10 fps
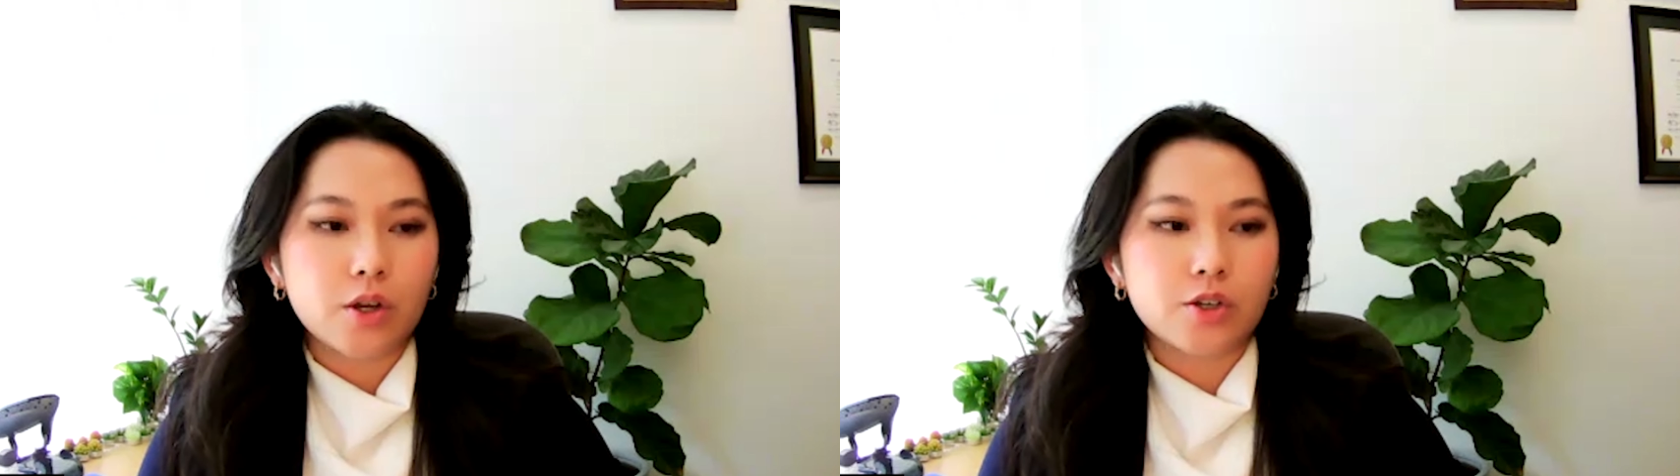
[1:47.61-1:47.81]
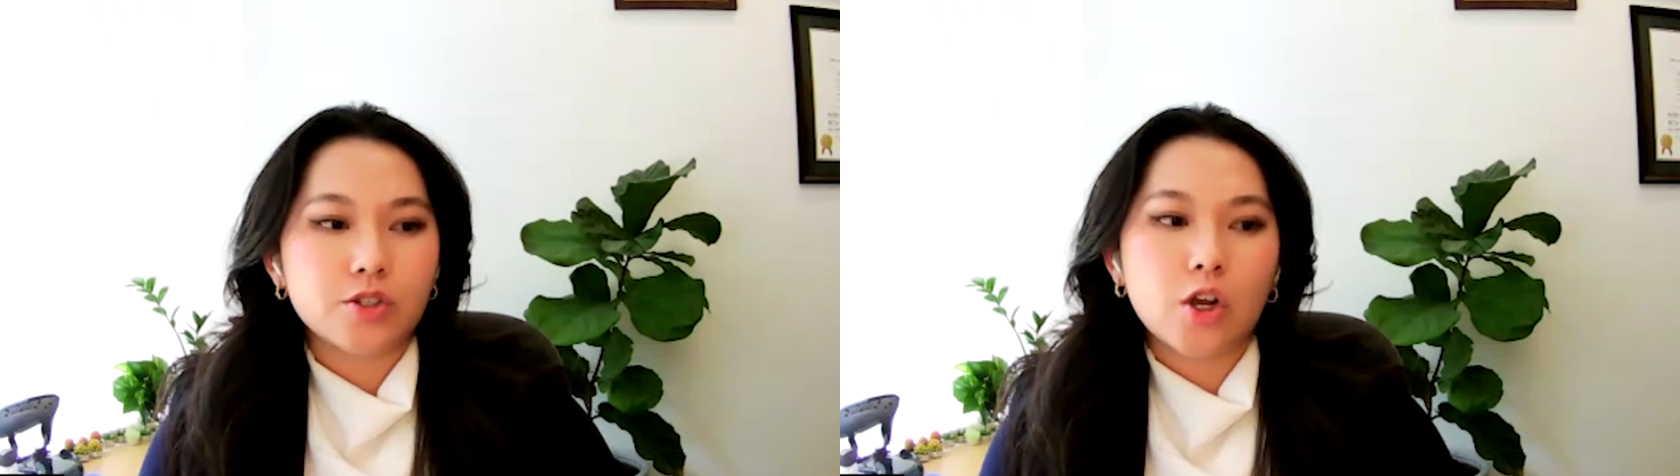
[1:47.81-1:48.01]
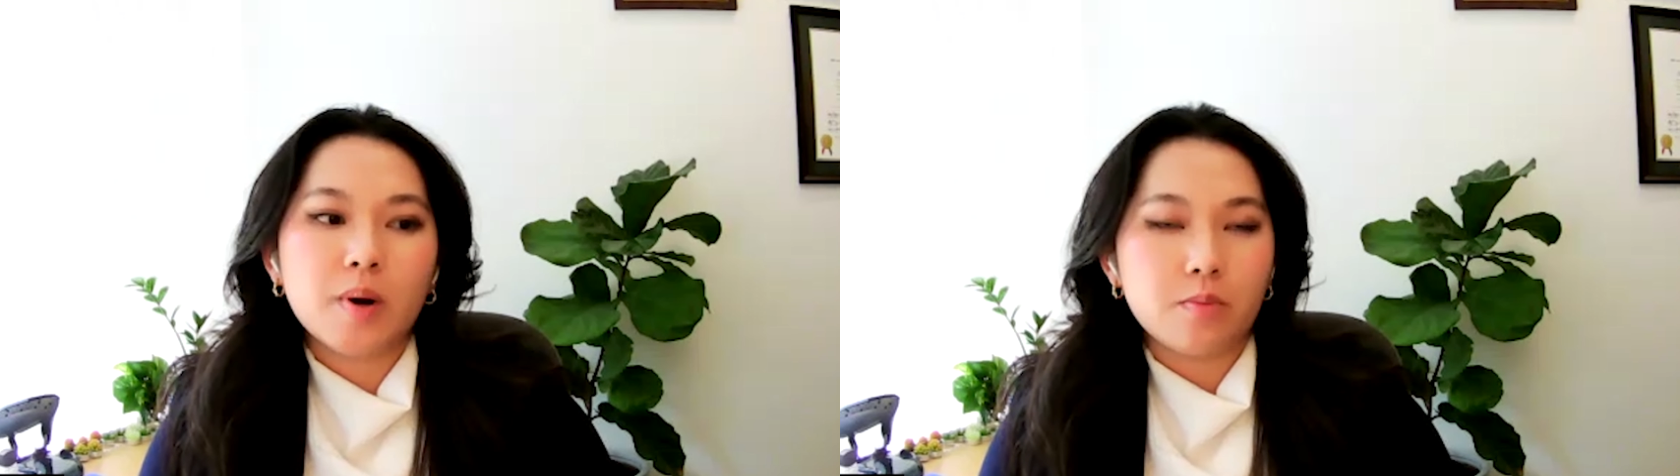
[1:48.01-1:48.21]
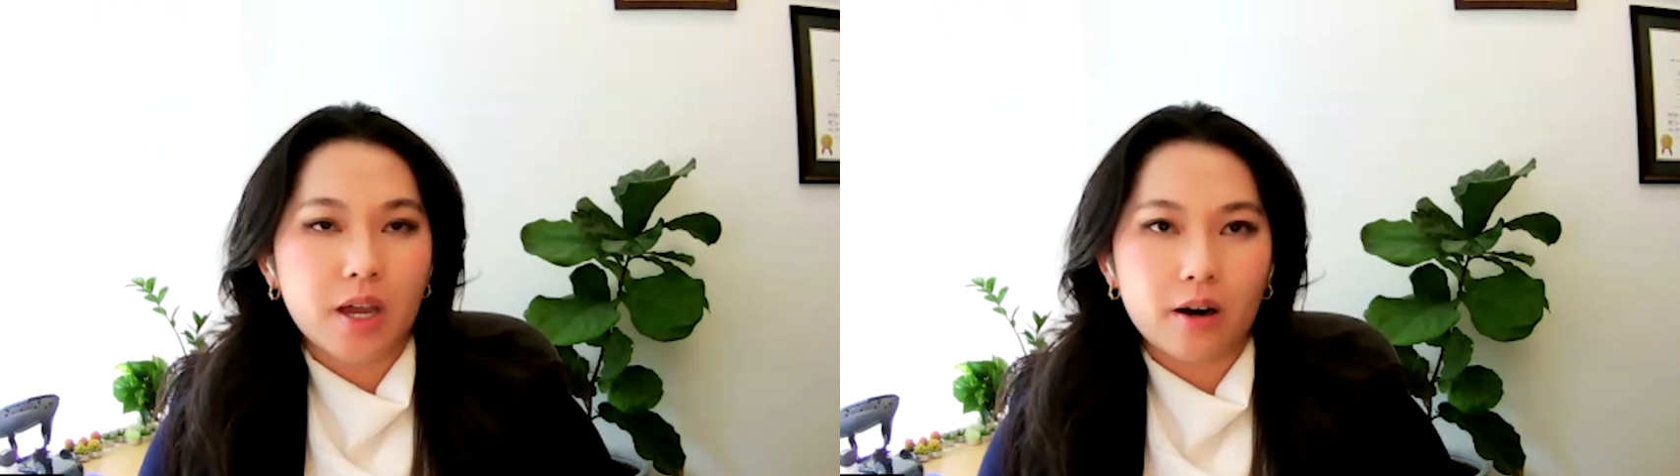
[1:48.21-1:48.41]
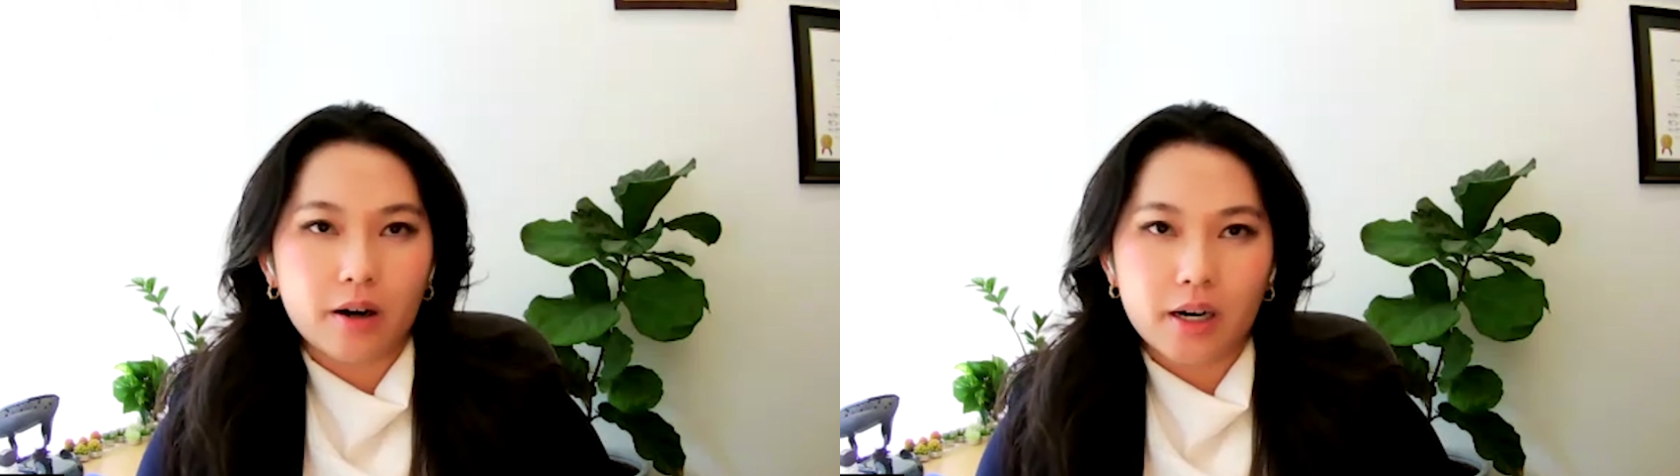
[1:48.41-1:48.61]
there's so many
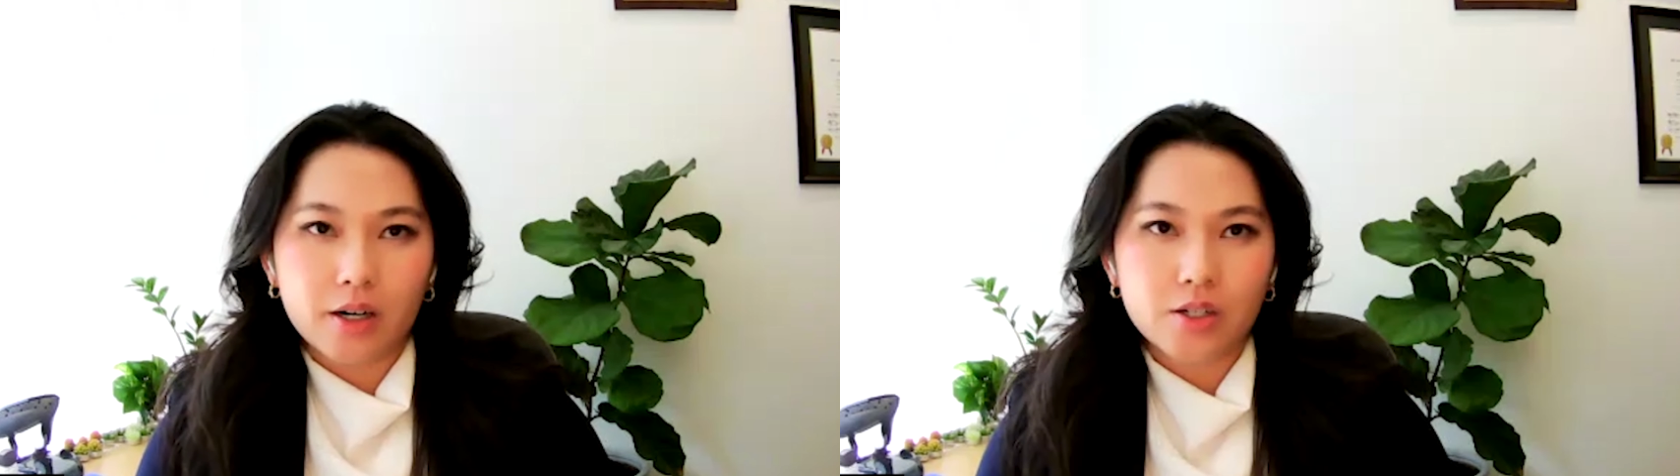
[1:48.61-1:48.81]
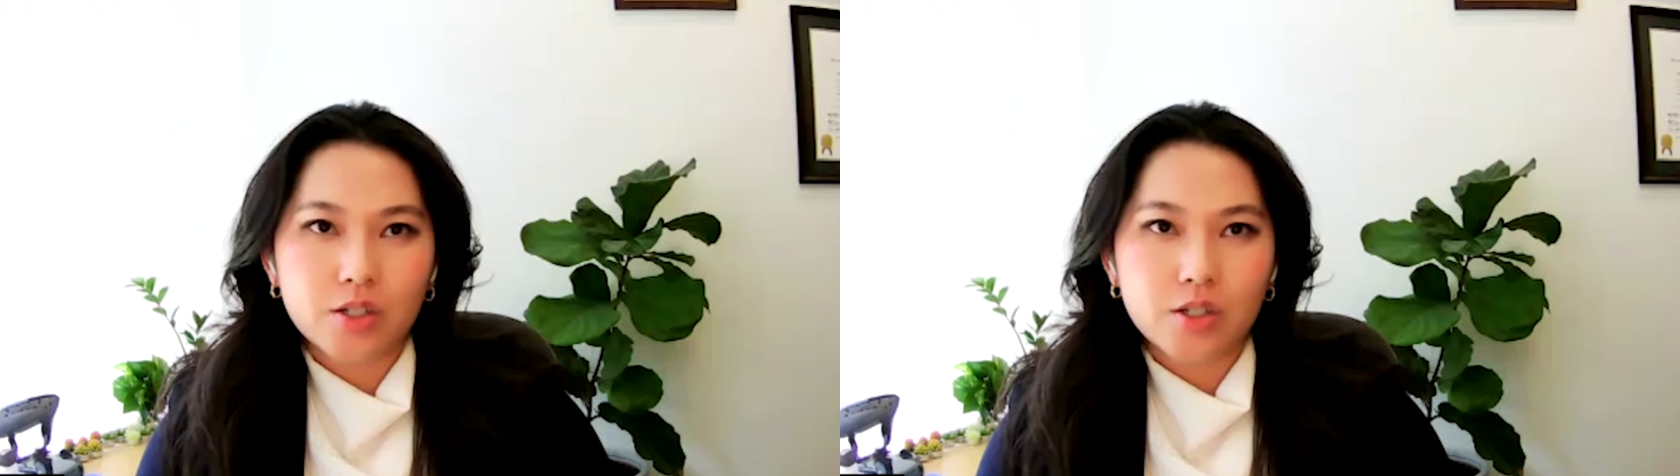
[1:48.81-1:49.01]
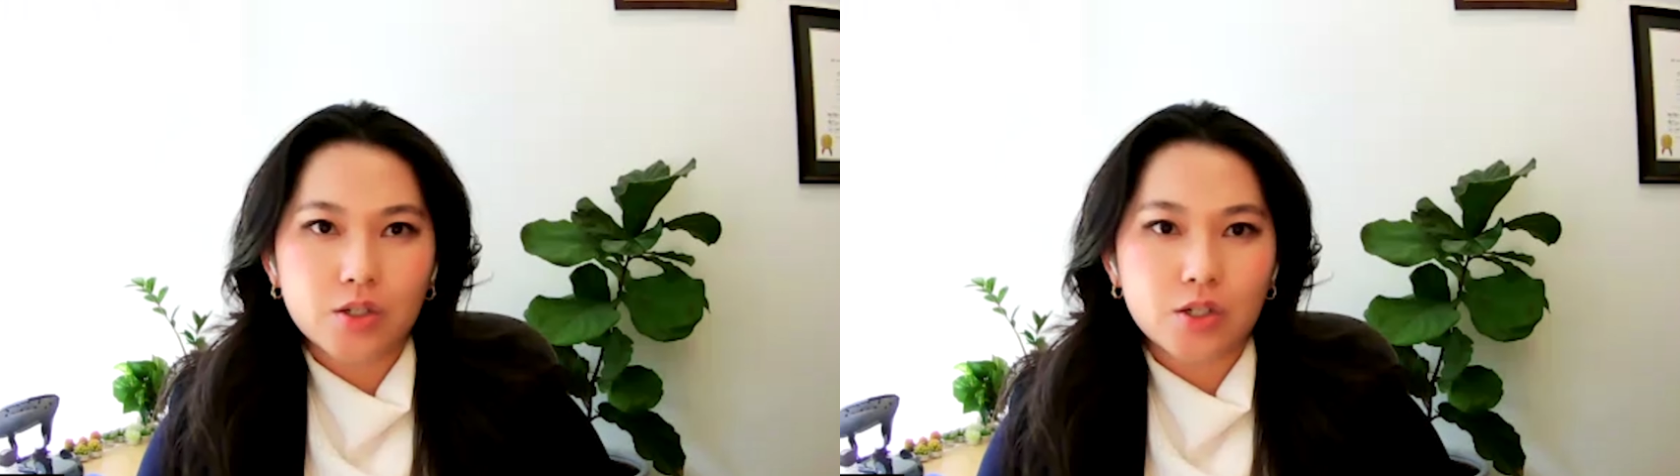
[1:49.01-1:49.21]
barriers